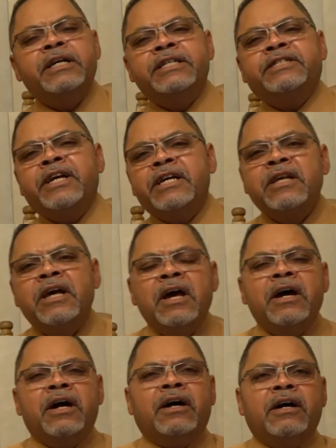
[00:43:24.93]
He says,
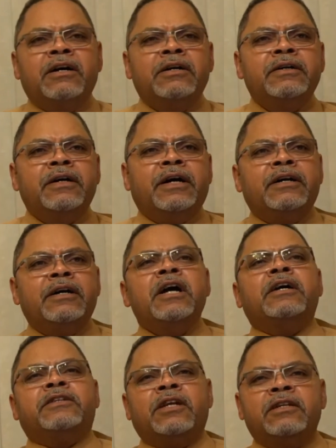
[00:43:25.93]
love
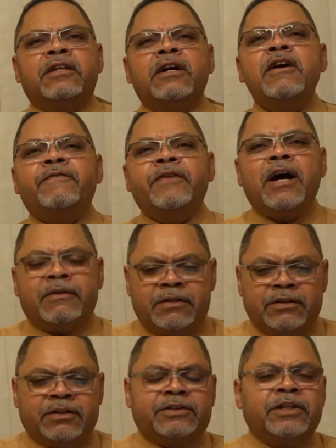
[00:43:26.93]
not,
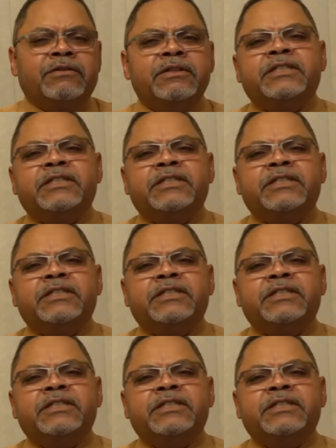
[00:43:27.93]
little children.